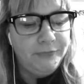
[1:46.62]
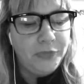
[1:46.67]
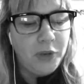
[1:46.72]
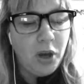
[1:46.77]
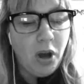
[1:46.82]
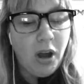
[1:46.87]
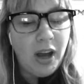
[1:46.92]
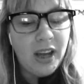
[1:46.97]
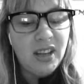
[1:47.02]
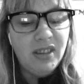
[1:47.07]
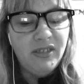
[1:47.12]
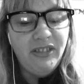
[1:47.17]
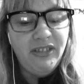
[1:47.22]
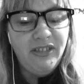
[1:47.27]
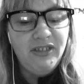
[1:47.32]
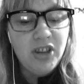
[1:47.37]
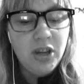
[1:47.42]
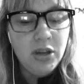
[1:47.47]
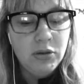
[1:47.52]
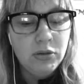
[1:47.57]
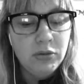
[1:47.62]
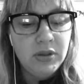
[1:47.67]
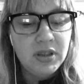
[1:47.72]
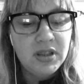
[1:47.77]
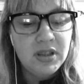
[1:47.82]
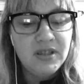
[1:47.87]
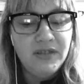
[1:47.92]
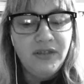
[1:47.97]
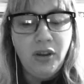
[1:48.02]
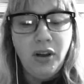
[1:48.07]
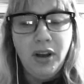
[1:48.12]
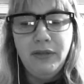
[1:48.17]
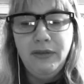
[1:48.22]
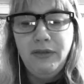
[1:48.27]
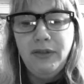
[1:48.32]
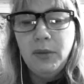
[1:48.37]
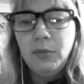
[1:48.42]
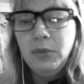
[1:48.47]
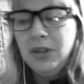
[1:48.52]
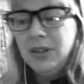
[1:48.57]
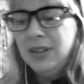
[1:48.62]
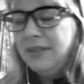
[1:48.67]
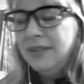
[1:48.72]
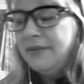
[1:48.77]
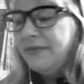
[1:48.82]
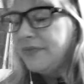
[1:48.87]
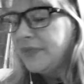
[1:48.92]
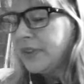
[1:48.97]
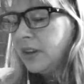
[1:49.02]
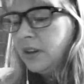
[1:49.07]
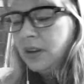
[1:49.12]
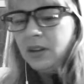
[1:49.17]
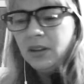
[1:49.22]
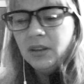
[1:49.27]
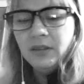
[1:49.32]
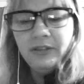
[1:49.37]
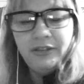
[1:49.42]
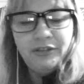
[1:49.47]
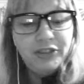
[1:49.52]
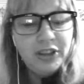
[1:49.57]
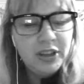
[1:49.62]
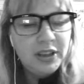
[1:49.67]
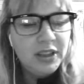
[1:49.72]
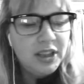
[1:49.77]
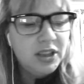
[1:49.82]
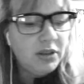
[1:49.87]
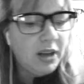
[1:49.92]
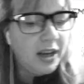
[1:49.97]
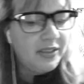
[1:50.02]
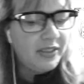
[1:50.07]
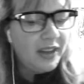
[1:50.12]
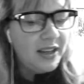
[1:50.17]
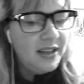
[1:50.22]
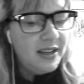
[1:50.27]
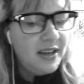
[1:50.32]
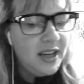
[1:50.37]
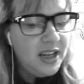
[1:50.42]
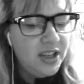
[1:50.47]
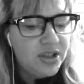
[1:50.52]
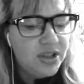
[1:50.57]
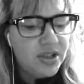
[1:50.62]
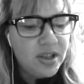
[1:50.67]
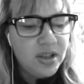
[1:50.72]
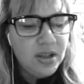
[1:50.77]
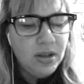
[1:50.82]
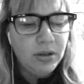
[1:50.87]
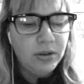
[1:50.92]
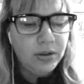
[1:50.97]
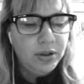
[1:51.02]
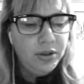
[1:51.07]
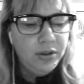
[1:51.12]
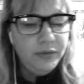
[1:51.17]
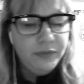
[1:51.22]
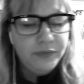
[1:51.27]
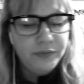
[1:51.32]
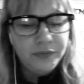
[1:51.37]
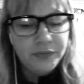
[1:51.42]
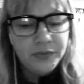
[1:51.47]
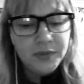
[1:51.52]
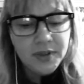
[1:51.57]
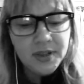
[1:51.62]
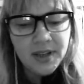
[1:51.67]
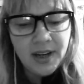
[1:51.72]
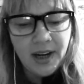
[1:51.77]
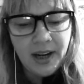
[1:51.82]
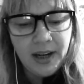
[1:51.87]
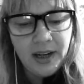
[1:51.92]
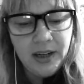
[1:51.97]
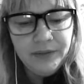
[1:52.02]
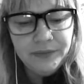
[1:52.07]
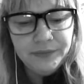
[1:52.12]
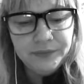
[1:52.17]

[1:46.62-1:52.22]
I can feel the Divine Feminine feeling like they need to know today.